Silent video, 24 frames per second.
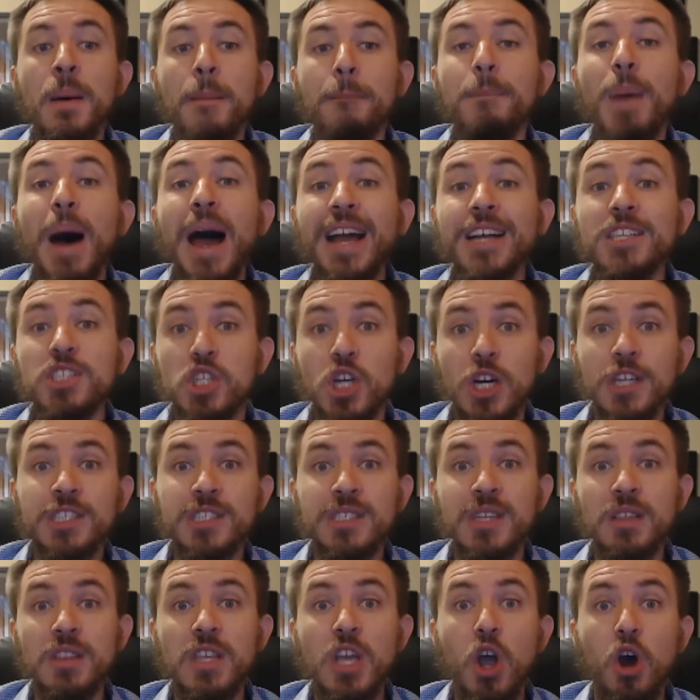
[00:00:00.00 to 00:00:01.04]
by
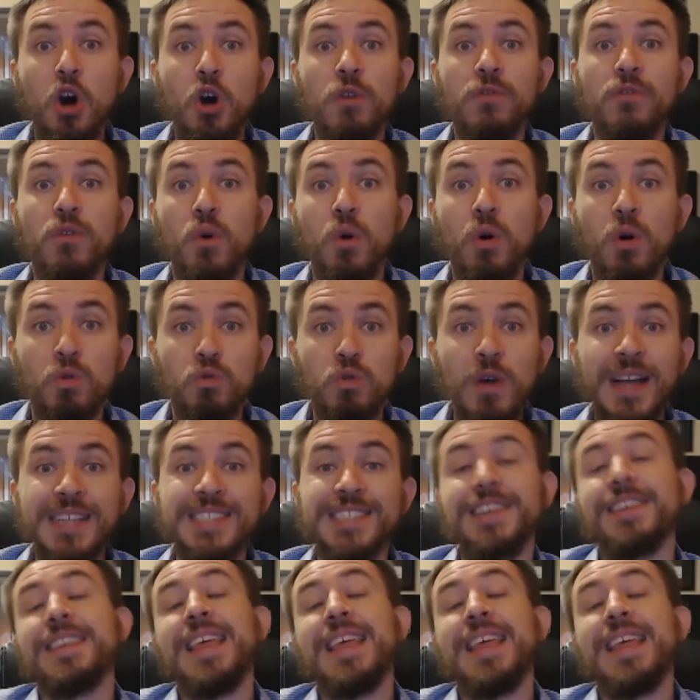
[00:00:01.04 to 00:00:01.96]
adjusting the overall risk,